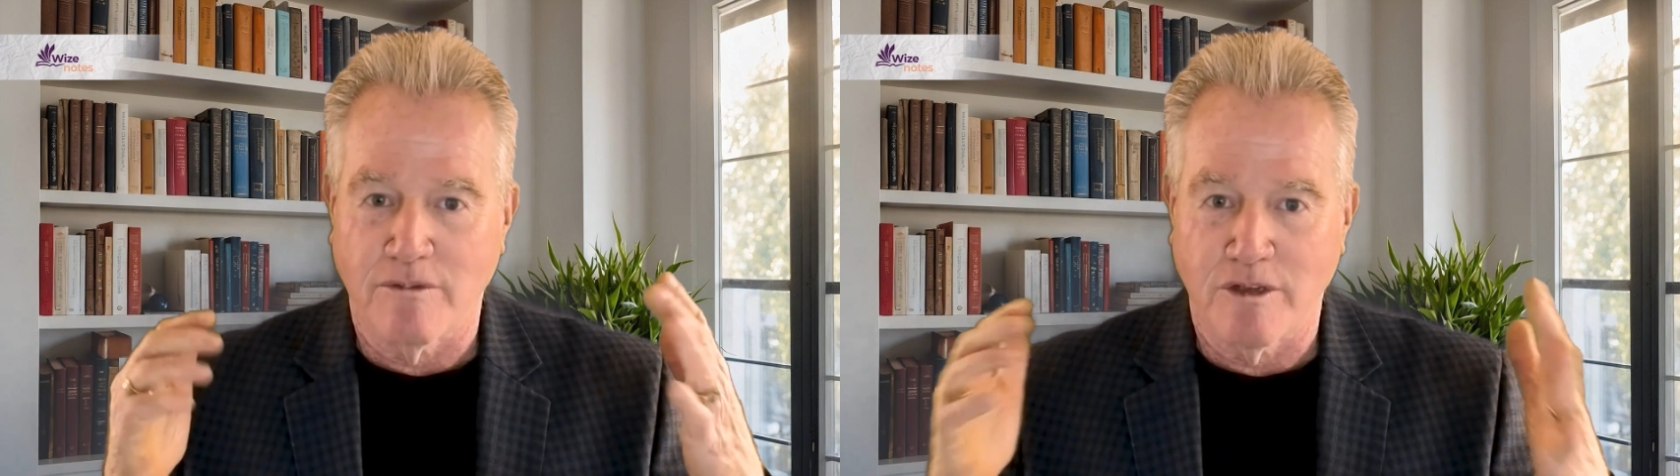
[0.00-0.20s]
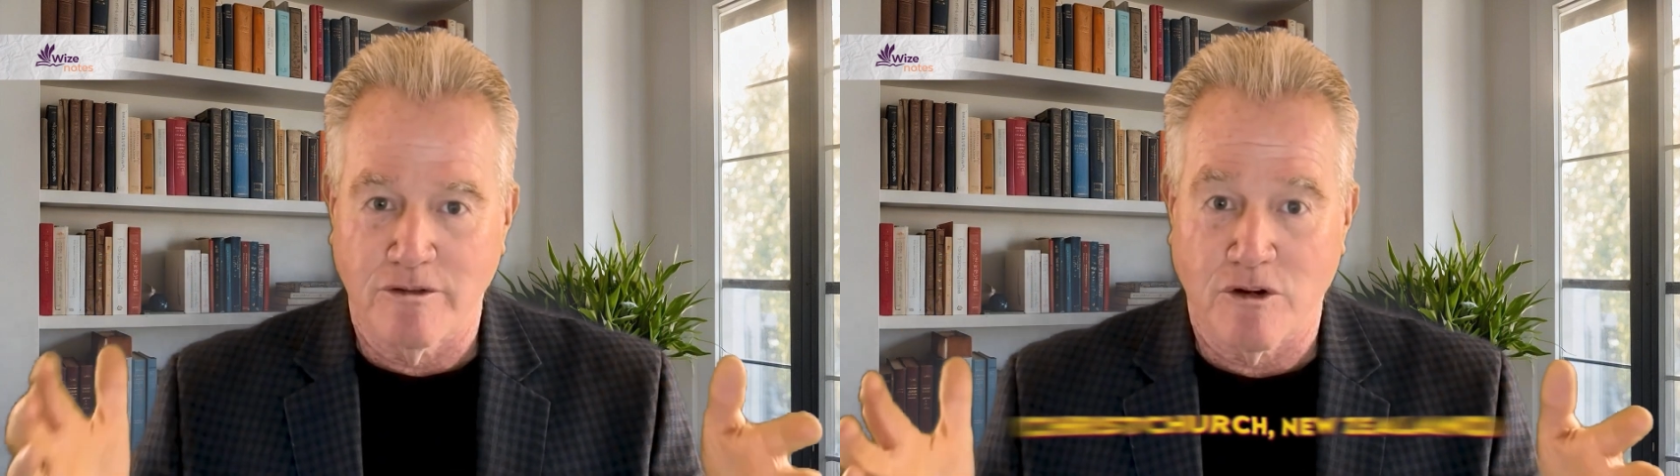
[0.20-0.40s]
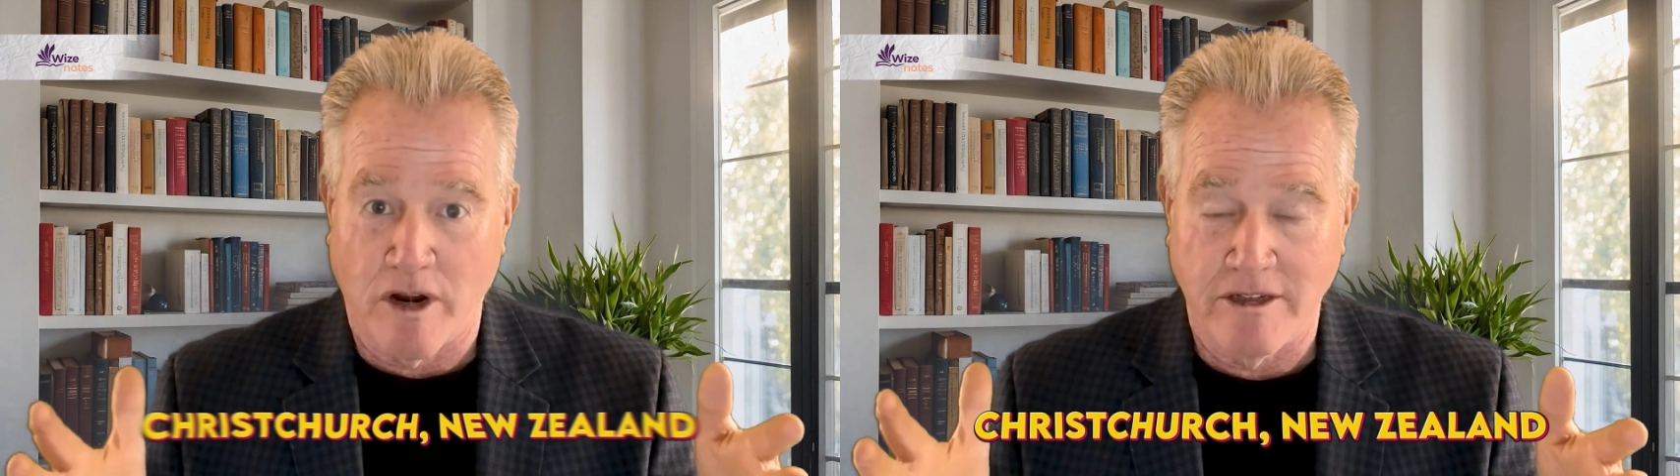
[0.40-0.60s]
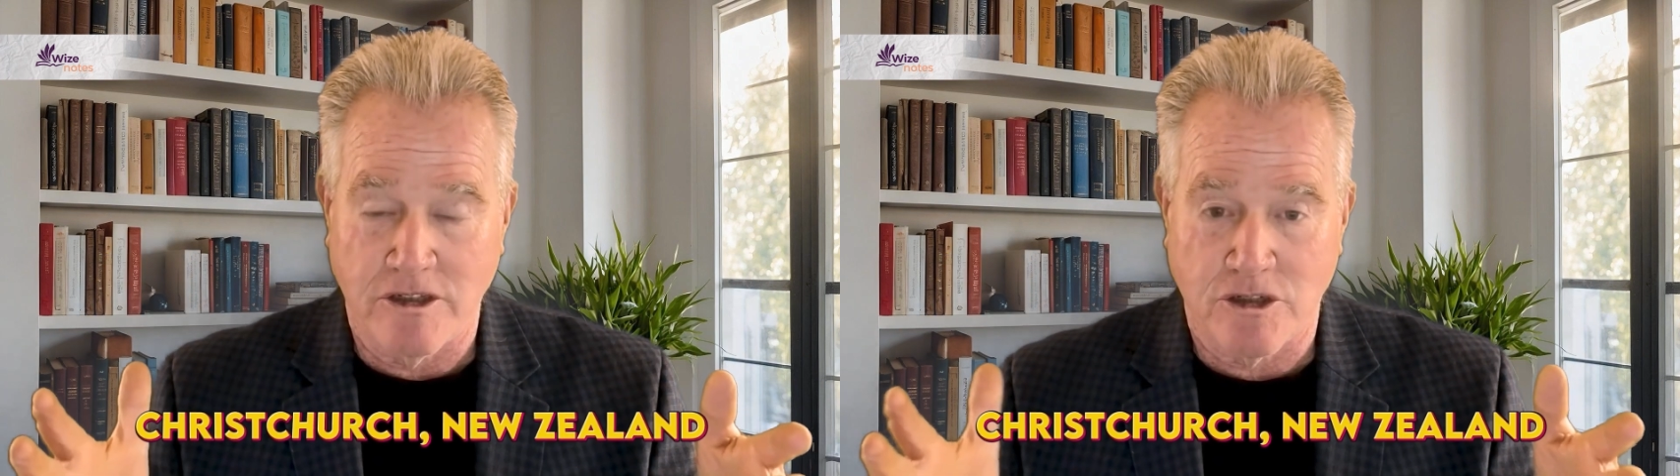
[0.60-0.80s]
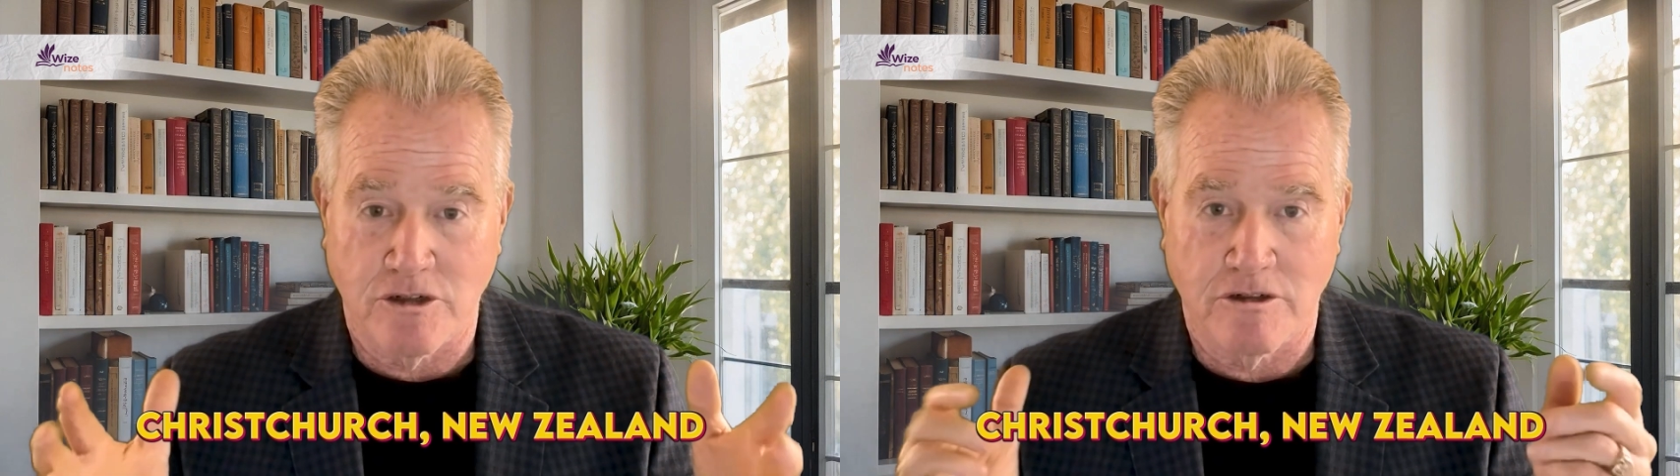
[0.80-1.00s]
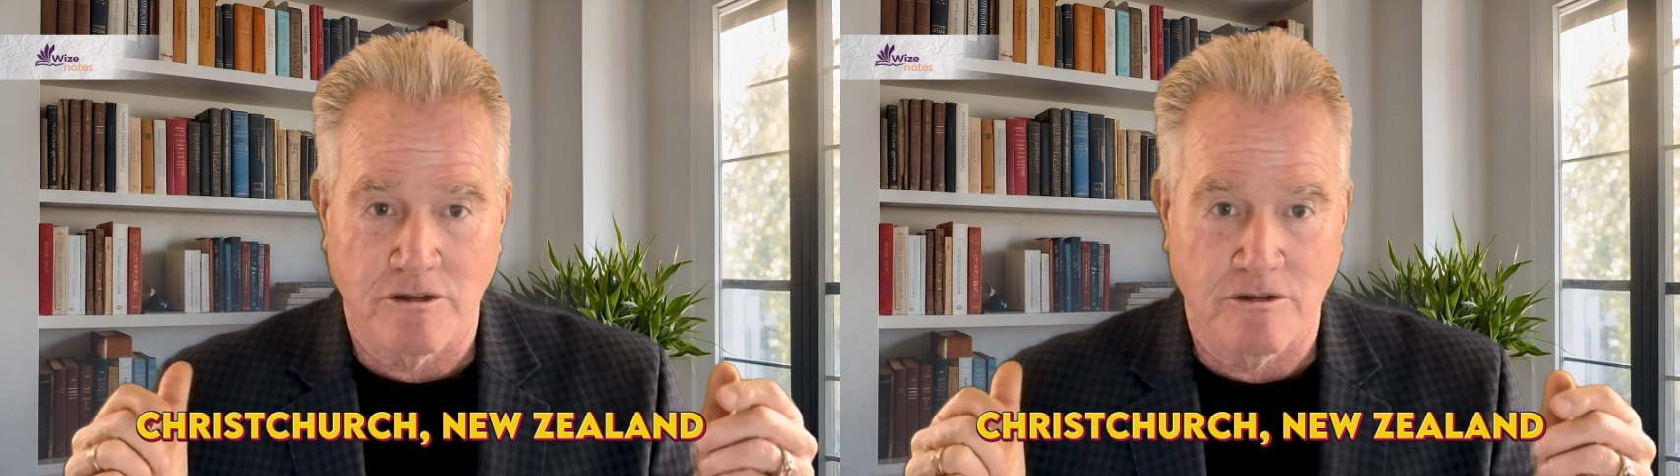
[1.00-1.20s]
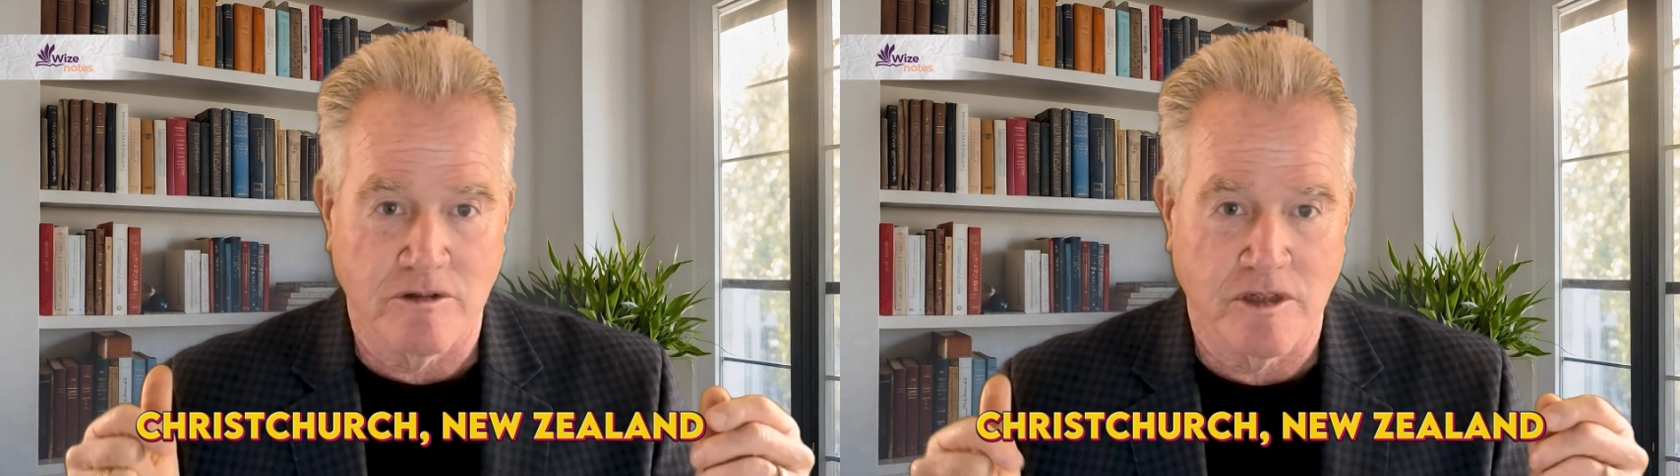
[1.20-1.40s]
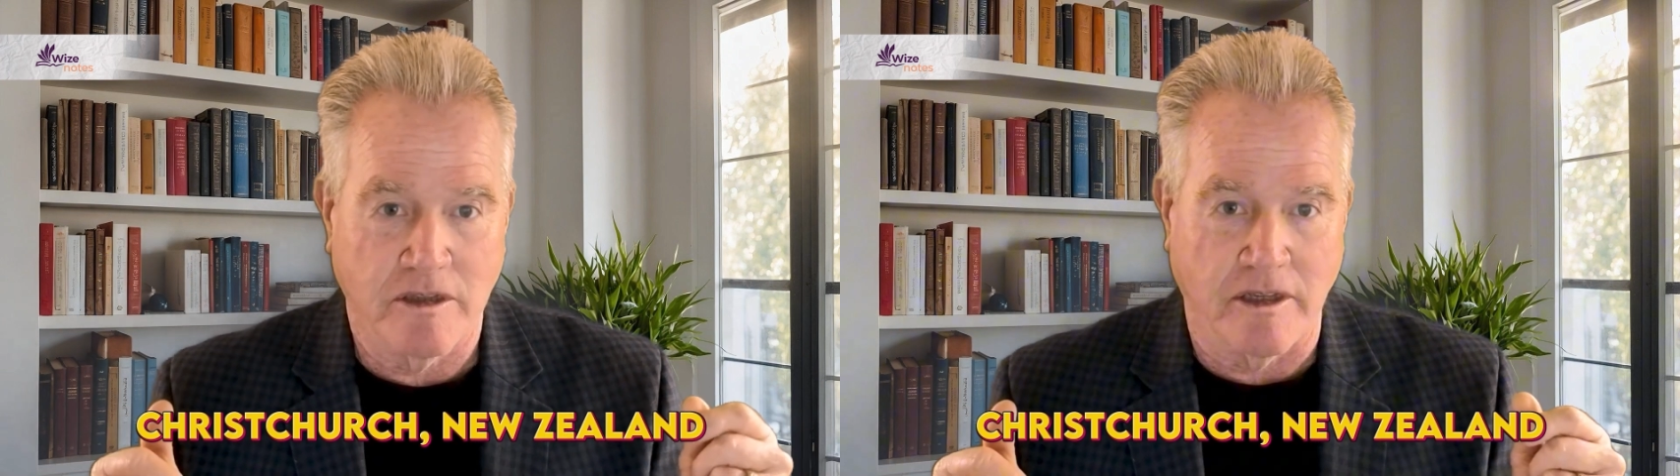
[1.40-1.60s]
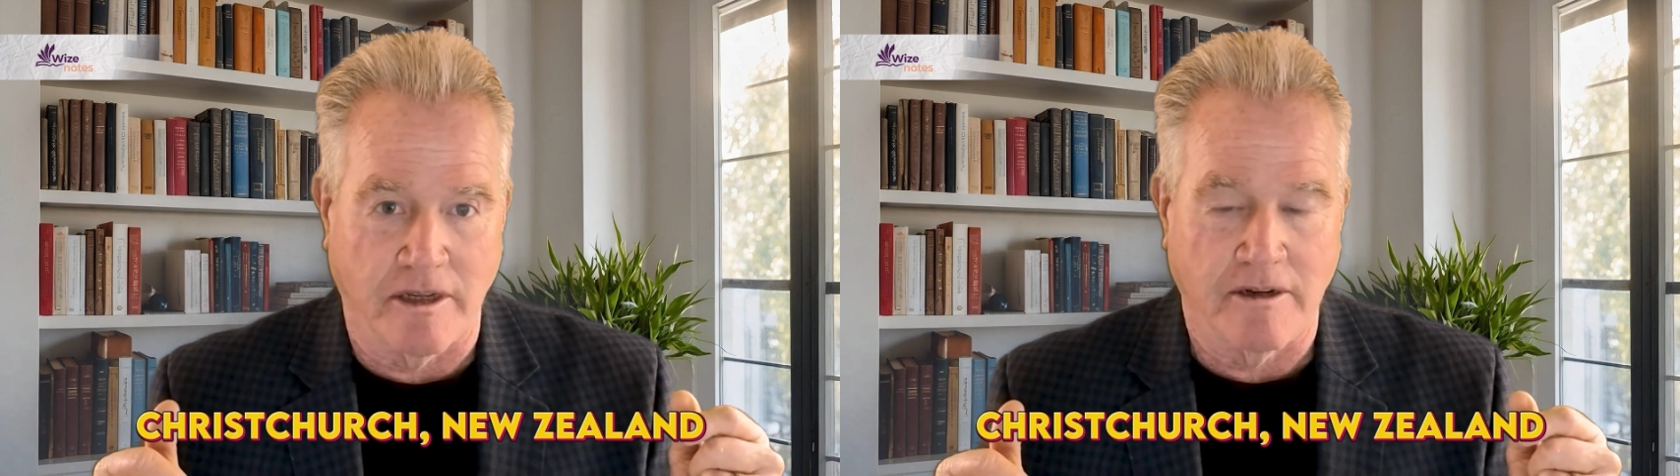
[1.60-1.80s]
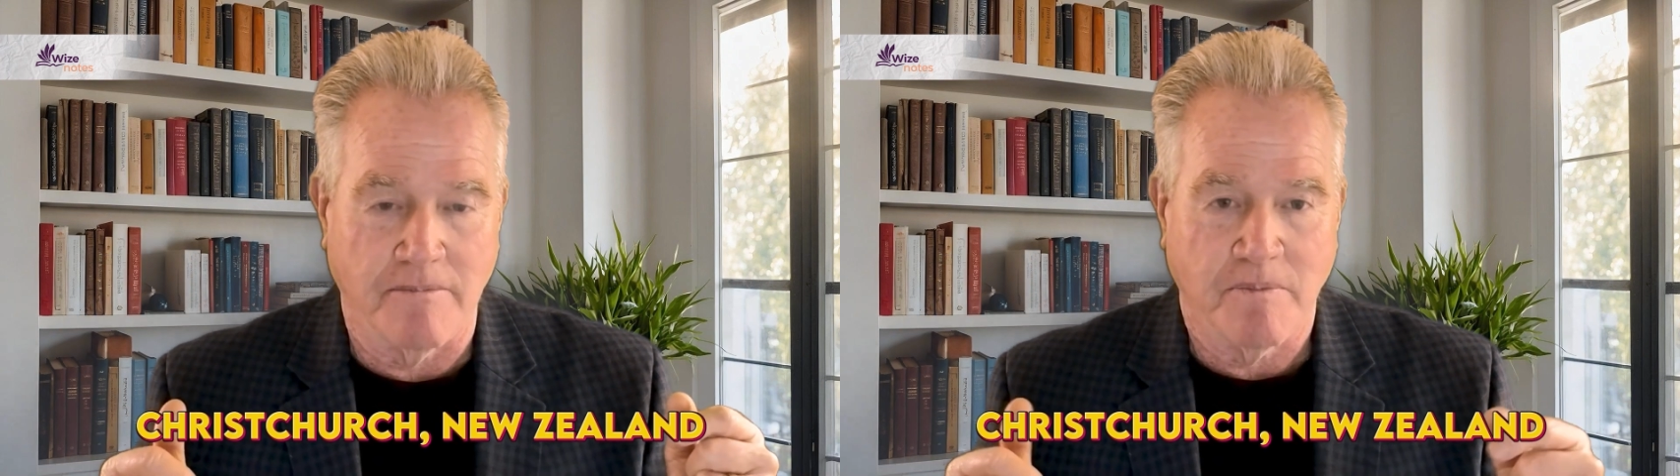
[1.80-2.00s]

New Christchurch, New Zealand.